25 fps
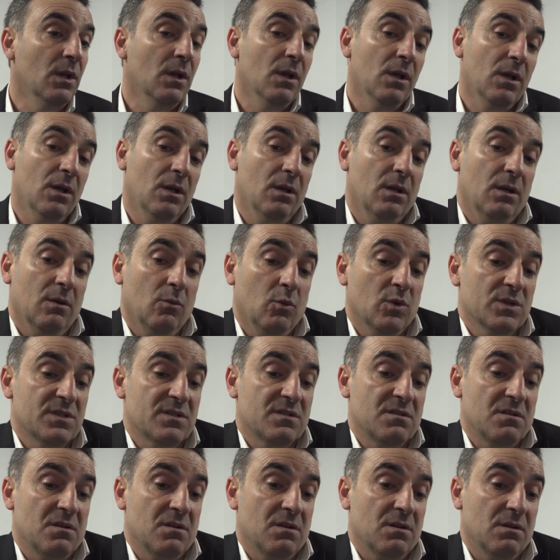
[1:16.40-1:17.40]
Uh,
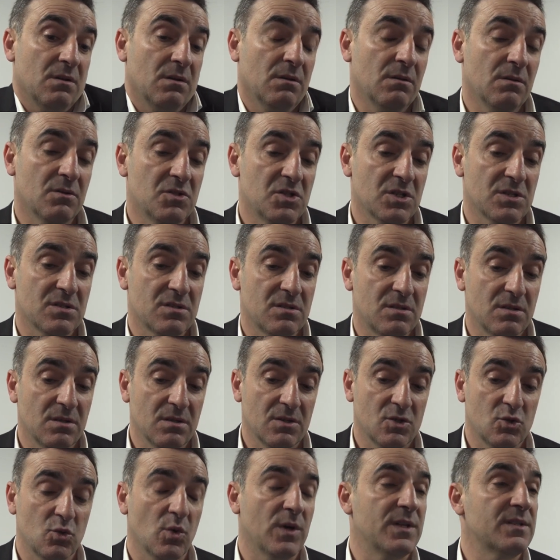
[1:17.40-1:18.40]
was uh, just uh,
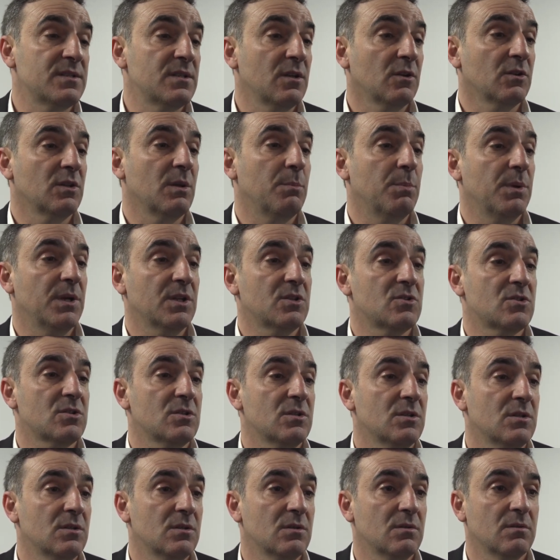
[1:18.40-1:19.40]
Swansea on the pitch,
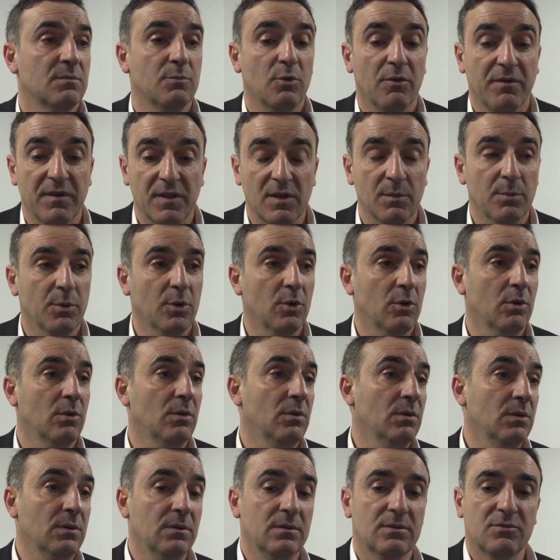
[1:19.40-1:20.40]
uh, moving the
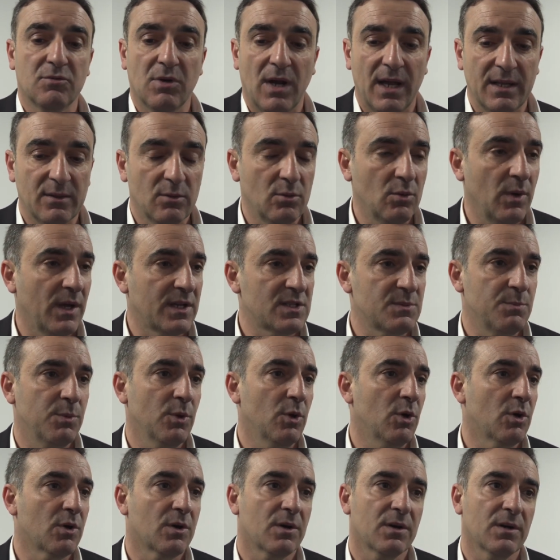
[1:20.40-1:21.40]
ball, uh, tried to
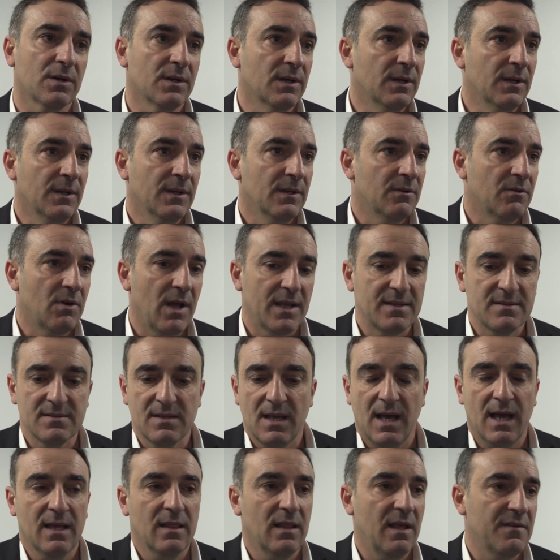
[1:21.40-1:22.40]
explore right
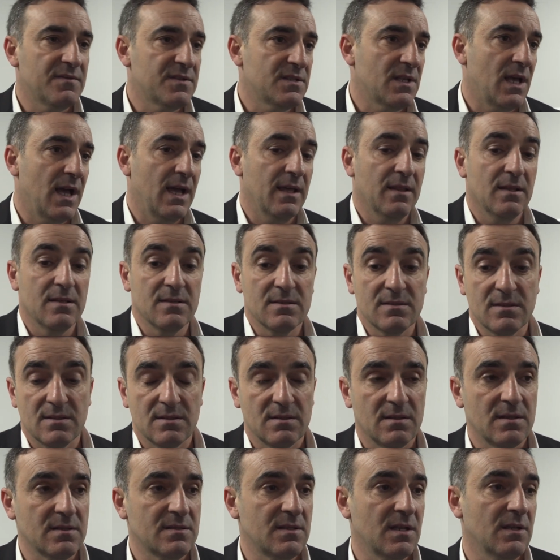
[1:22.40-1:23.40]
side, left side, in
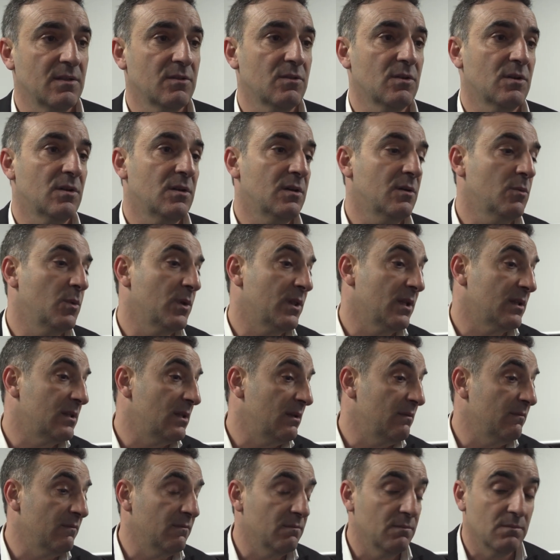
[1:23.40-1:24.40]
the center, with a
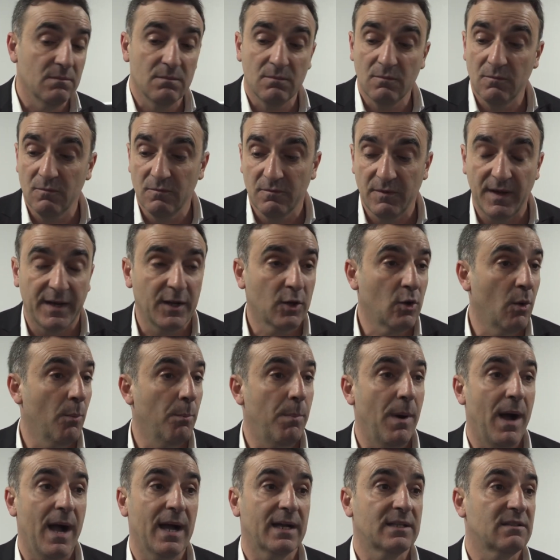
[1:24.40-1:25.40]
team very
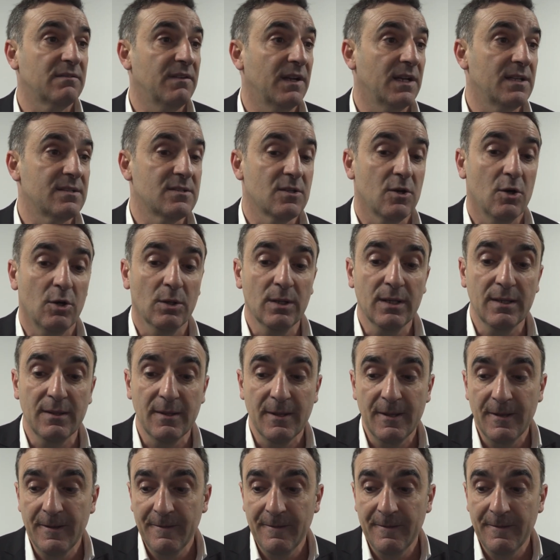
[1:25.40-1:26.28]
compact, very solid.